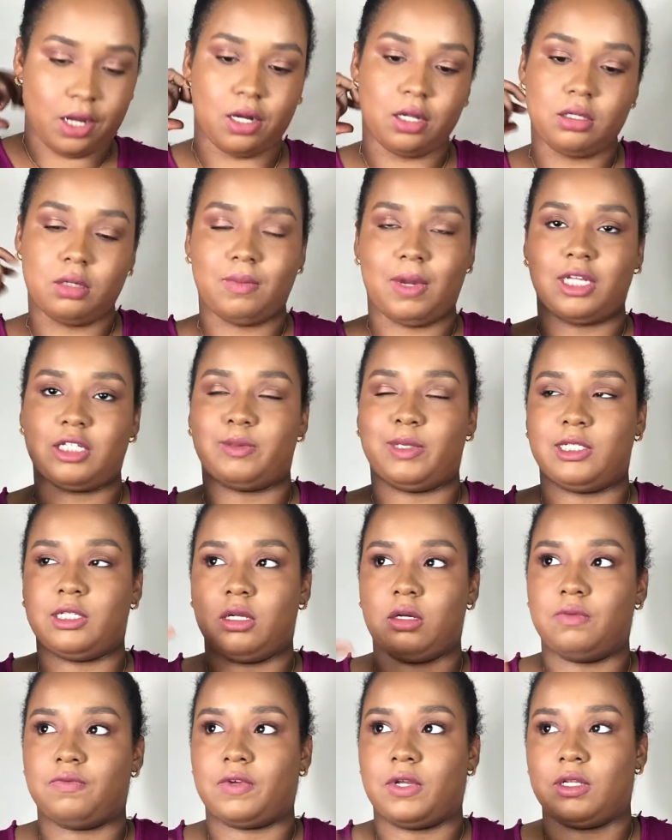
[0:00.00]
color matched
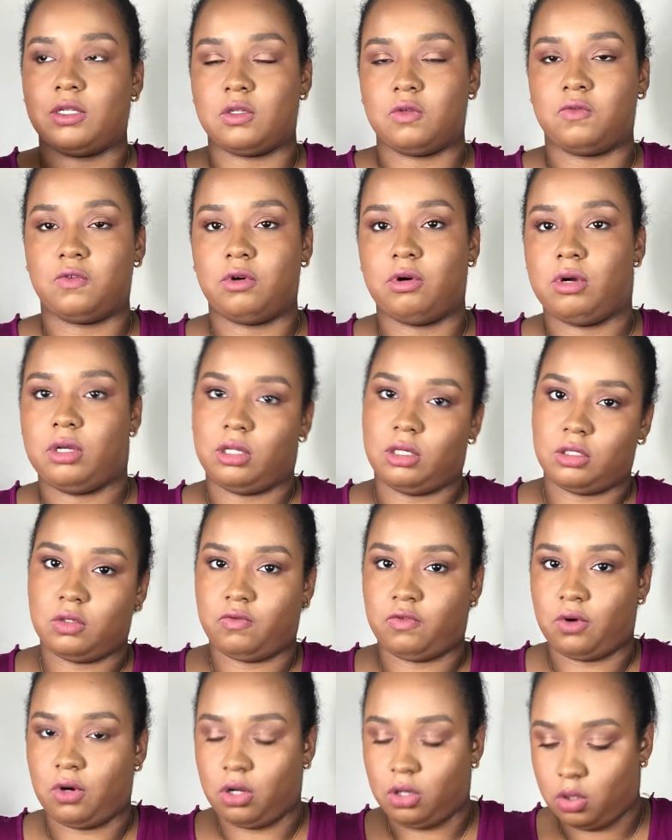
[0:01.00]
myself in Sephora, and the
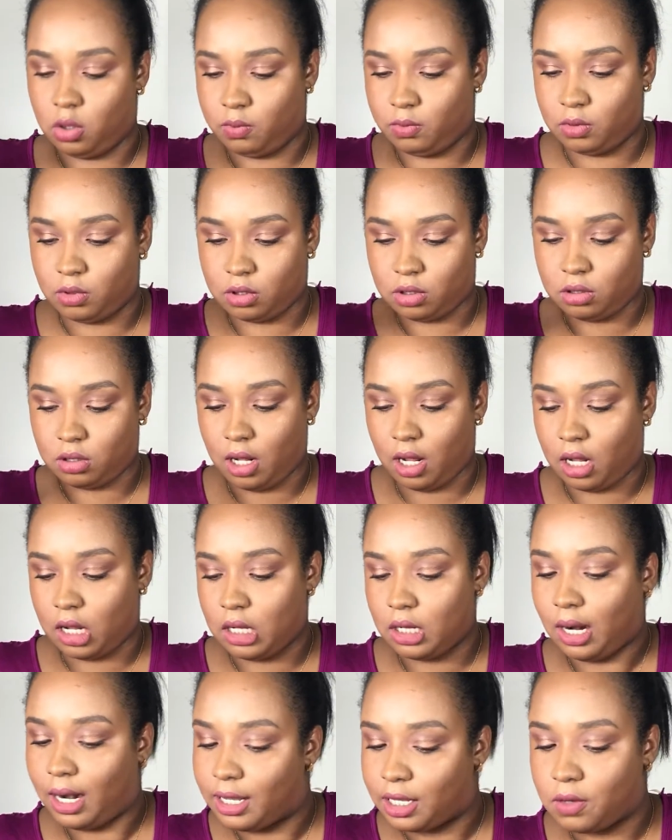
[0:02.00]
Sephora little
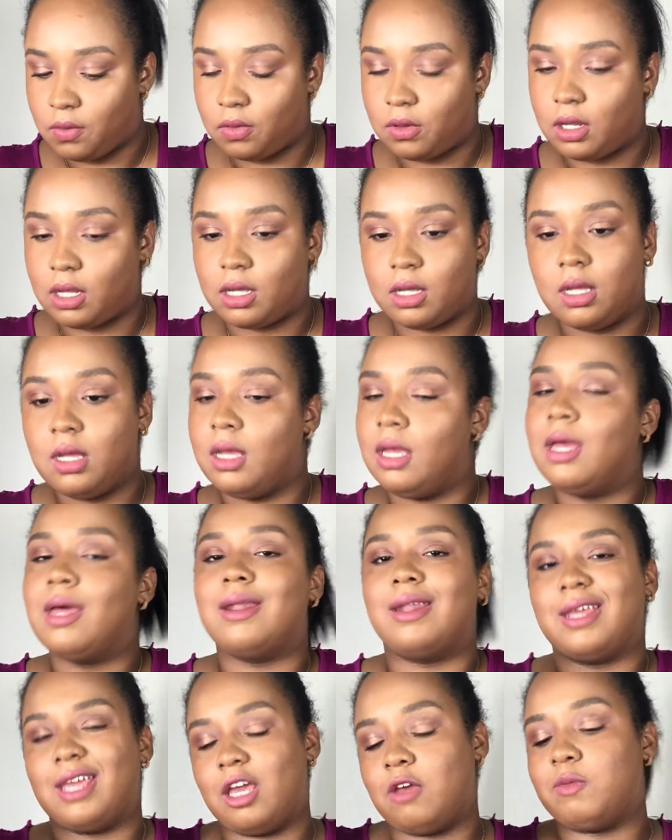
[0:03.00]
color IQ thing.
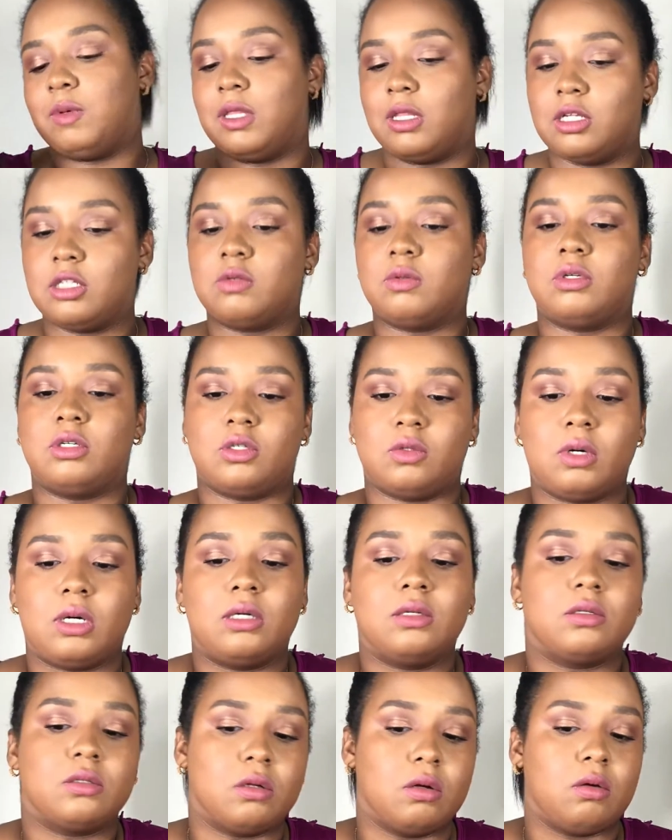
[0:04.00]
They gave me this one as
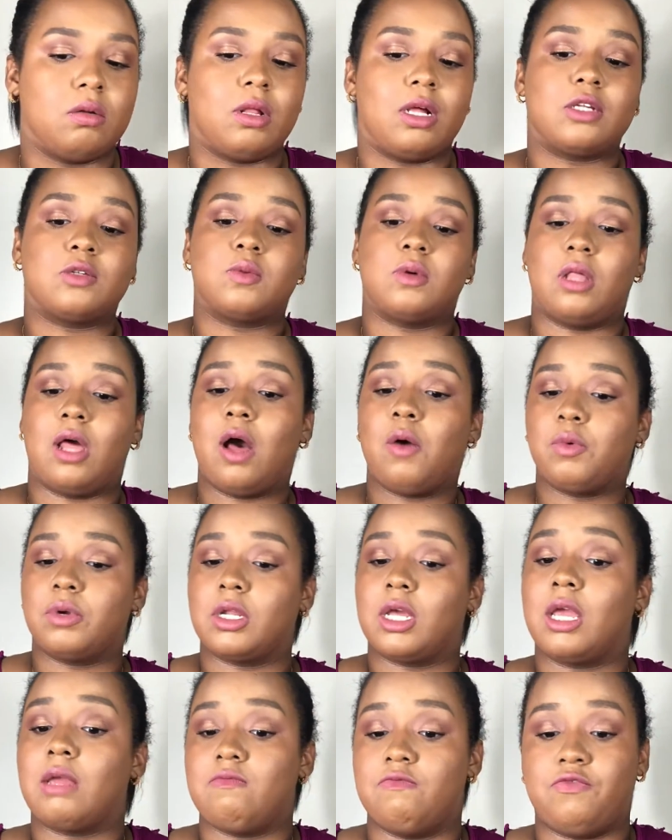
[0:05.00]
well, so that's where that
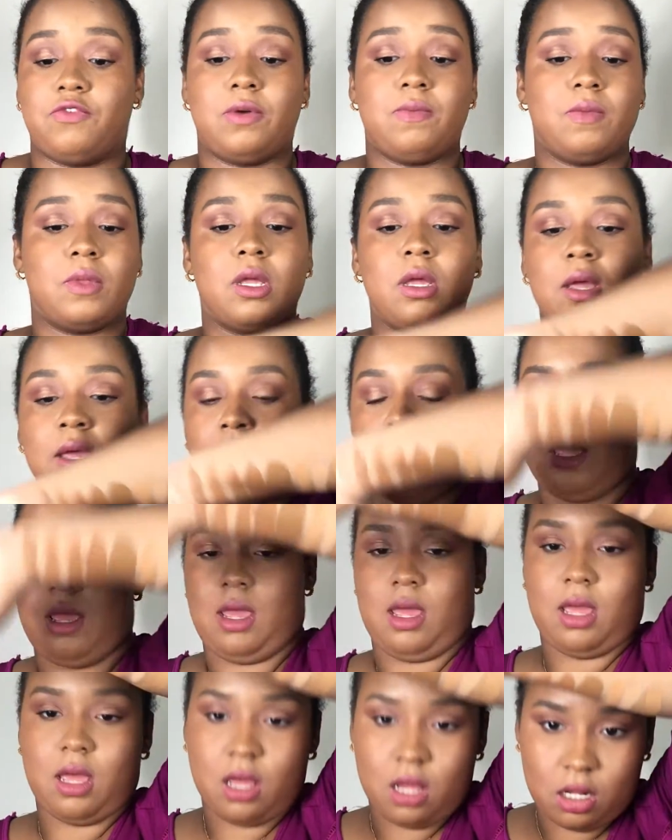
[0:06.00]
one came from.
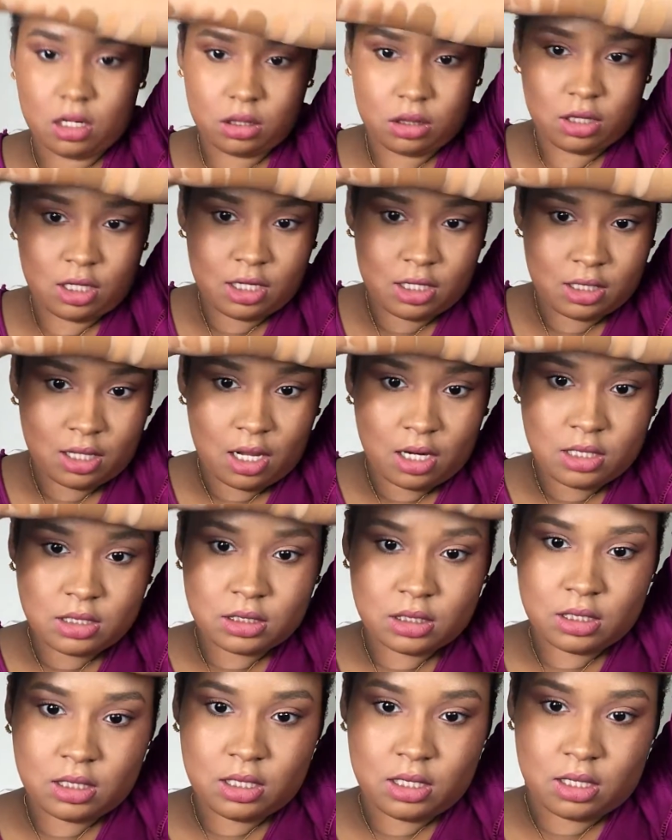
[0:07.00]
And that
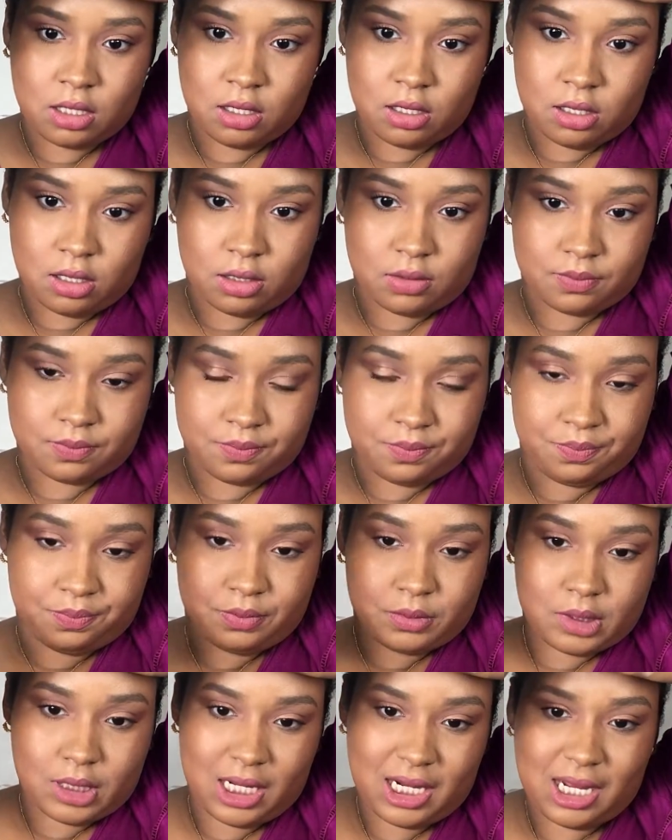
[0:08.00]
is it.
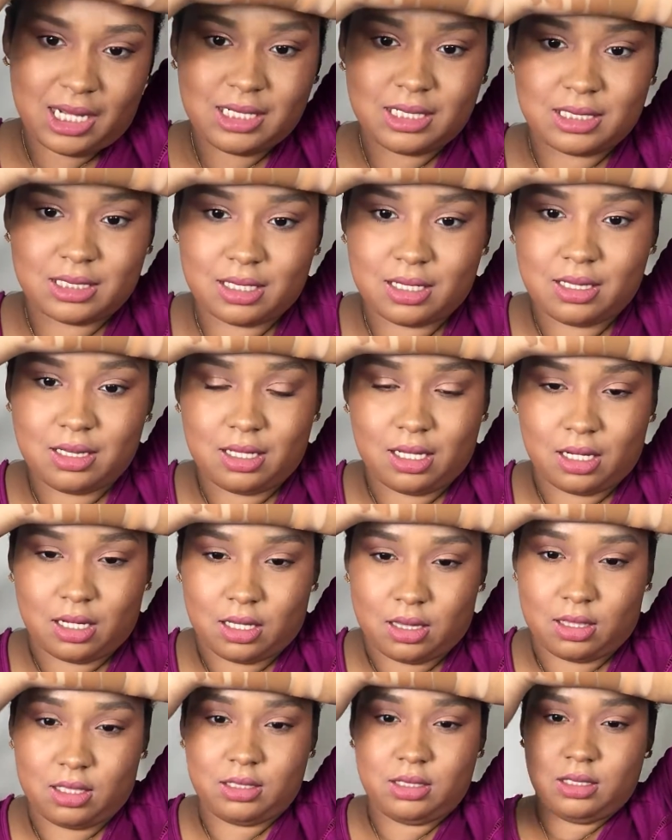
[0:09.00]
Like I said,
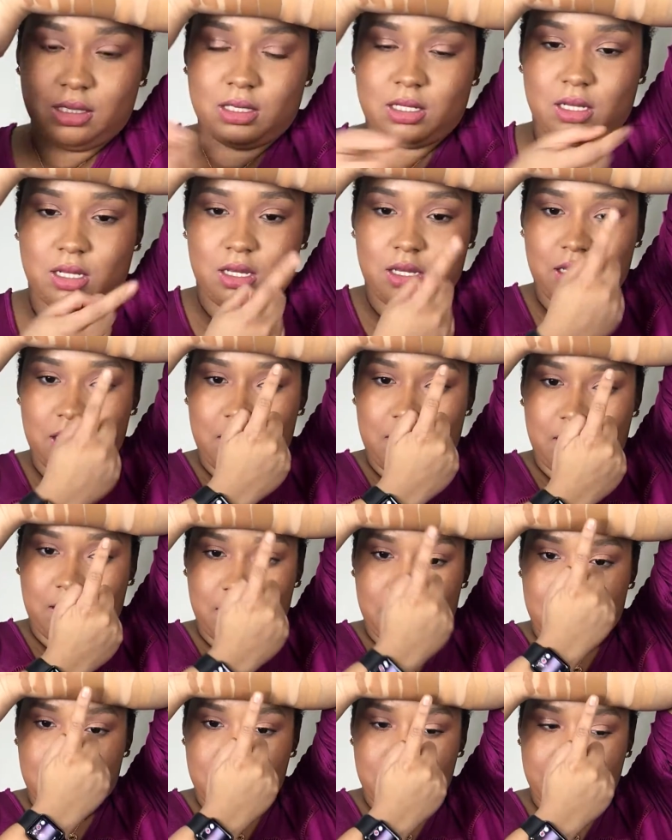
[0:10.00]
like this is
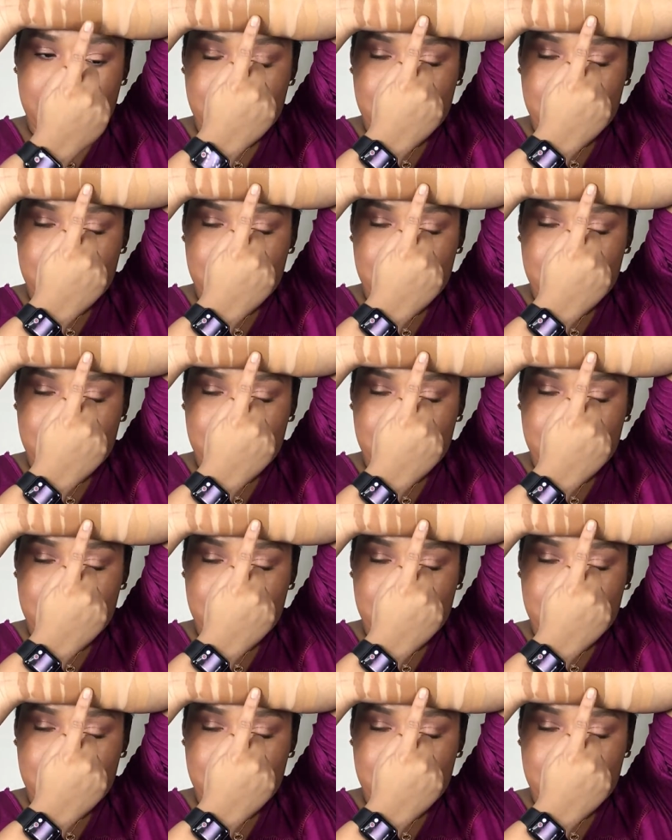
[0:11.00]
the